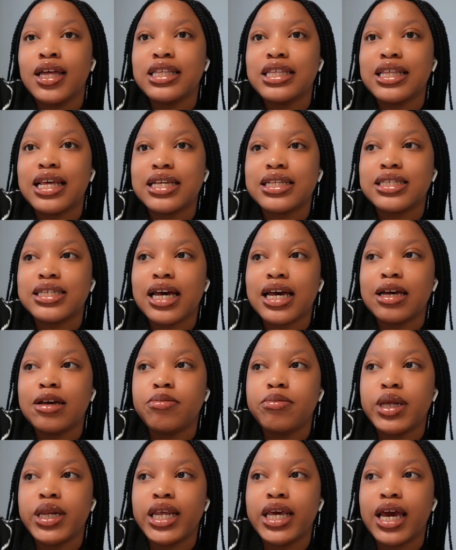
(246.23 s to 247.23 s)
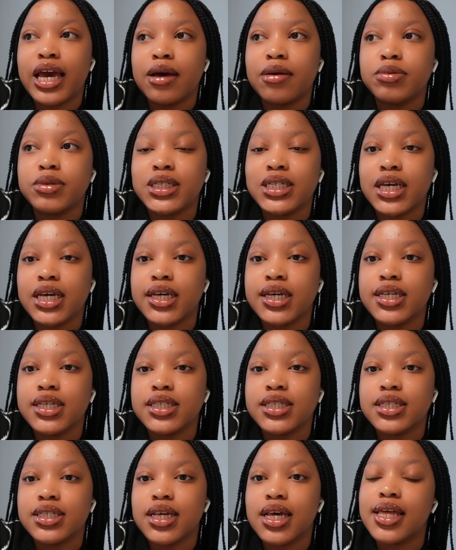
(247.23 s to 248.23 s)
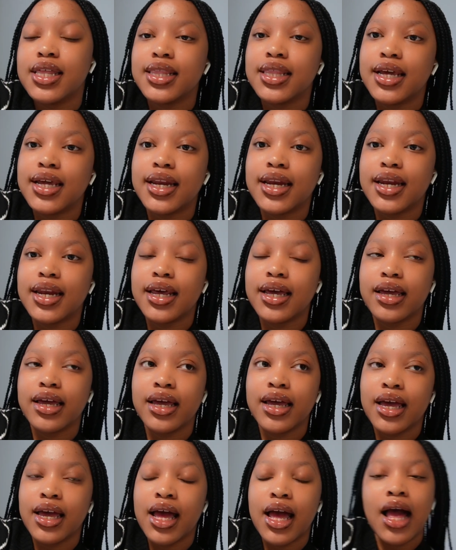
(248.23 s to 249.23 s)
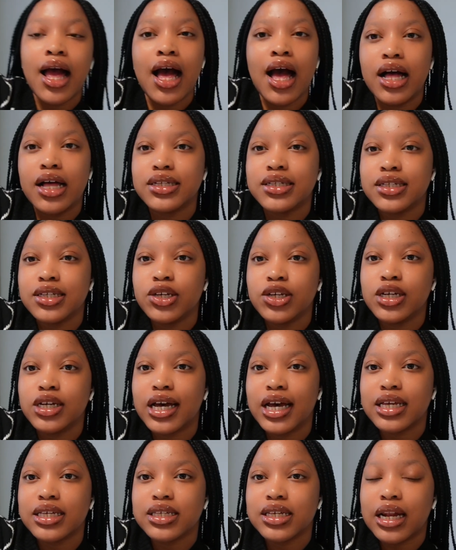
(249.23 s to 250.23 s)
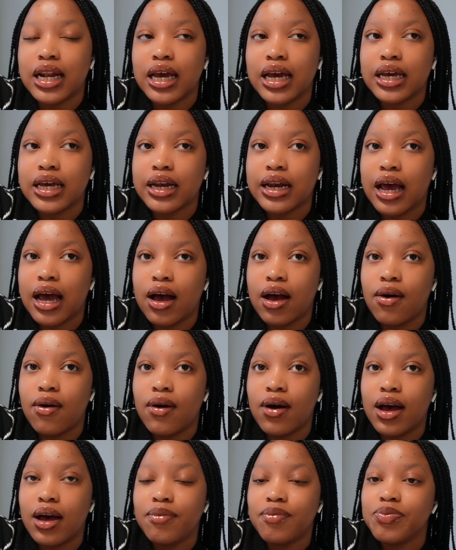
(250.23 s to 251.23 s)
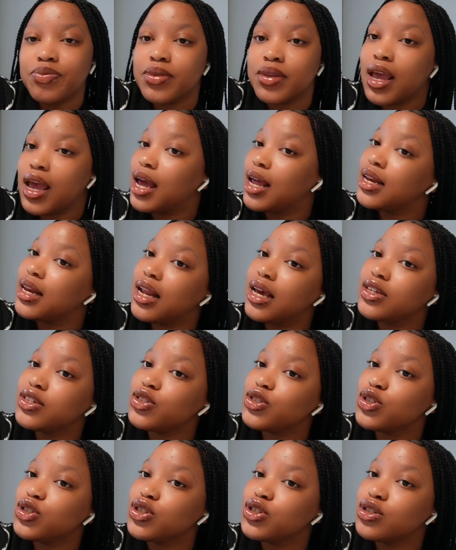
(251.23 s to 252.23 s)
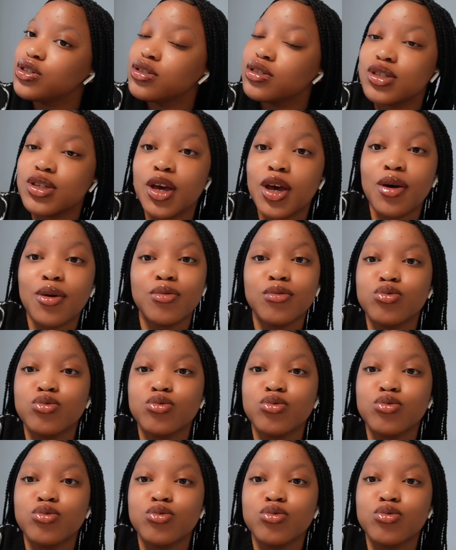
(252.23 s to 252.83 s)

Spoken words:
That's like a mini update, and then I'll see you guys in like an hour at lunch. So yeah.